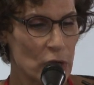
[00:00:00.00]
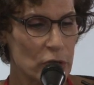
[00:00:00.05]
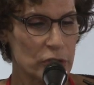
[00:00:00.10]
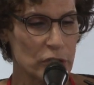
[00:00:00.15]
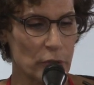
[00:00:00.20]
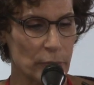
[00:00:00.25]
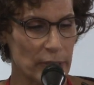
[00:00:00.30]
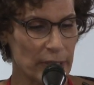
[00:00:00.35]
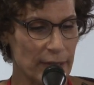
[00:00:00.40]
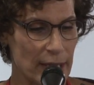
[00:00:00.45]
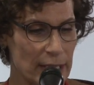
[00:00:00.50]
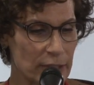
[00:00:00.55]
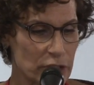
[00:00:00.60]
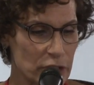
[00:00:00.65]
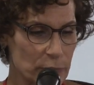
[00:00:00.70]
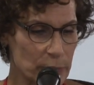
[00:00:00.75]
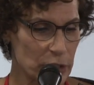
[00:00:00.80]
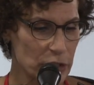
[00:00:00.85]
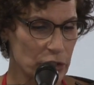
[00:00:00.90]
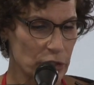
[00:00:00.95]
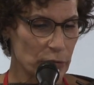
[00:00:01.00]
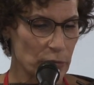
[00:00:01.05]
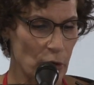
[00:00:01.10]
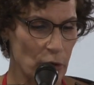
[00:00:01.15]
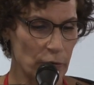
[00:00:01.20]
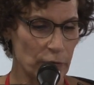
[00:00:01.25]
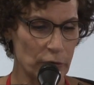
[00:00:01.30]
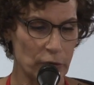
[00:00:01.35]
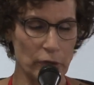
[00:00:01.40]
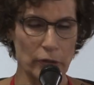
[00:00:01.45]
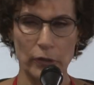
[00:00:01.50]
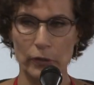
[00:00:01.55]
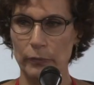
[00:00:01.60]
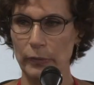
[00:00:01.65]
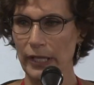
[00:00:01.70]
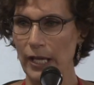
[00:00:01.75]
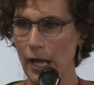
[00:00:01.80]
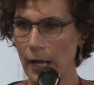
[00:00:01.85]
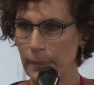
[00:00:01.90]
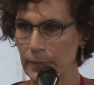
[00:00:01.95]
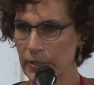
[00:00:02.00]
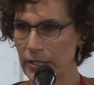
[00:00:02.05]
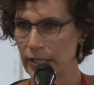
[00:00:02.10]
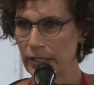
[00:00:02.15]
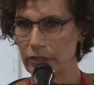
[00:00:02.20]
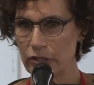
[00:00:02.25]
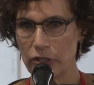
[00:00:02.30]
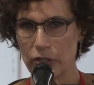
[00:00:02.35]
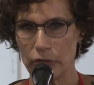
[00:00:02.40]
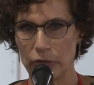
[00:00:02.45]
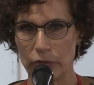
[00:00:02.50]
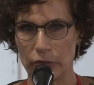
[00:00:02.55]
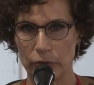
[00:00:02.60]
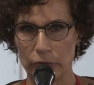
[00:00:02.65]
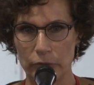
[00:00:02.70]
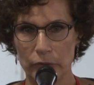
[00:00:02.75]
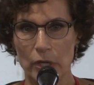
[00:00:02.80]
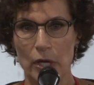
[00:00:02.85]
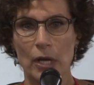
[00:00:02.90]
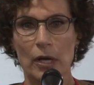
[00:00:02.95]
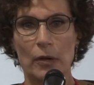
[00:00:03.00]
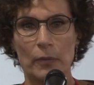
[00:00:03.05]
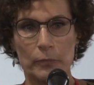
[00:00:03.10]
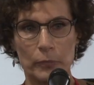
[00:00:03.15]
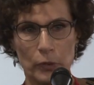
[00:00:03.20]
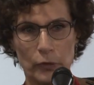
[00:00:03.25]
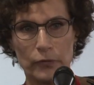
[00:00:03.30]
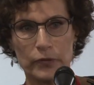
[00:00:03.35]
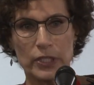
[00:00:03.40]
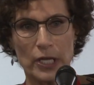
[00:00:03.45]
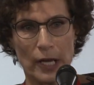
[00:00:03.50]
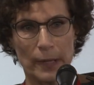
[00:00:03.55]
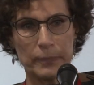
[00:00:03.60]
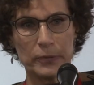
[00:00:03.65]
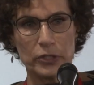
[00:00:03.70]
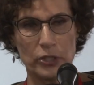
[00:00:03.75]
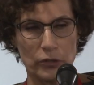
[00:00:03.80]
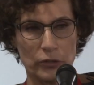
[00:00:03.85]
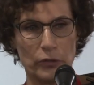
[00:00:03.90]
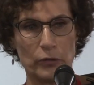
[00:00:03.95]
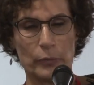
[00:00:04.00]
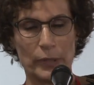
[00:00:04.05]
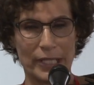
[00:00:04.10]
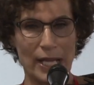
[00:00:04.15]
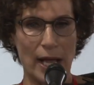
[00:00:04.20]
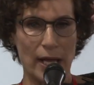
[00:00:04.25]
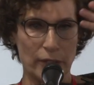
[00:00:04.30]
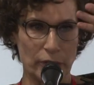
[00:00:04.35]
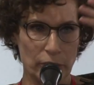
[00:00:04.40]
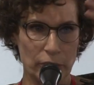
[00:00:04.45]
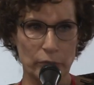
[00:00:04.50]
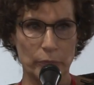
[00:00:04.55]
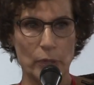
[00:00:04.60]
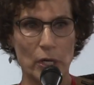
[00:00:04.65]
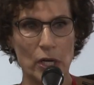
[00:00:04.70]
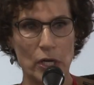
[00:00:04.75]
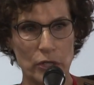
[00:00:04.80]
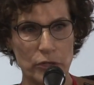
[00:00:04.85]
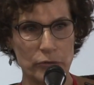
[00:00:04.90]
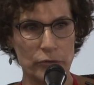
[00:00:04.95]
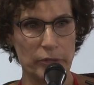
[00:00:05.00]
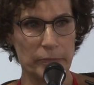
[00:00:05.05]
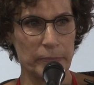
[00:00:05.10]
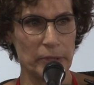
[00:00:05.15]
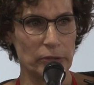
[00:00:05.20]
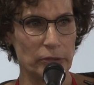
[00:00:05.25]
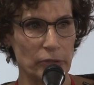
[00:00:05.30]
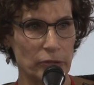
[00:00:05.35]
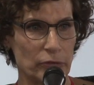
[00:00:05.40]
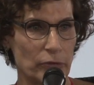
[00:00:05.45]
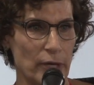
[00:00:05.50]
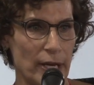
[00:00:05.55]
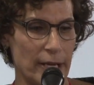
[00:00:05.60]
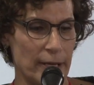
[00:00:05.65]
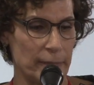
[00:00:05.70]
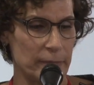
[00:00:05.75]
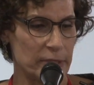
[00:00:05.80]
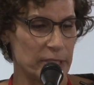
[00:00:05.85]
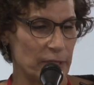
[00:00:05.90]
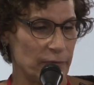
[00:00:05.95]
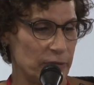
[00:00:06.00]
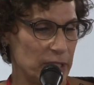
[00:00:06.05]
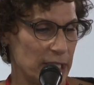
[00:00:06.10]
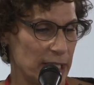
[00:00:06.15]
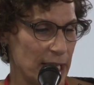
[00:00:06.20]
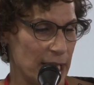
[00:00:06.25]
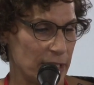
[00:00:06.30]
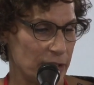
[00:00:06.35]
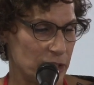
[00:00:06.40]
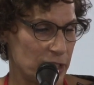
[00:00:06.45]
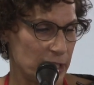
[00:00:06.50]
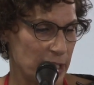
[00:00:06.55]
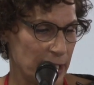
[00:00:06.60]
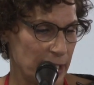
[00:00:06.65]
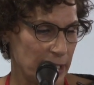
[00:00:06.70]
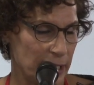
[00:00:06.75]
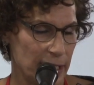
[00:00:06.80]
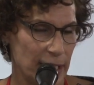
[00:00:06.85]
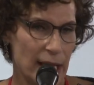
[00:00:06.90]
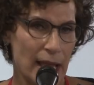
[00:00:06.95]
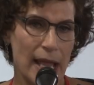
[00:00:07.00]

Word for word: So we then switched her over, we upped it to, moved up to, we got her to one hundred milligrams of T H C.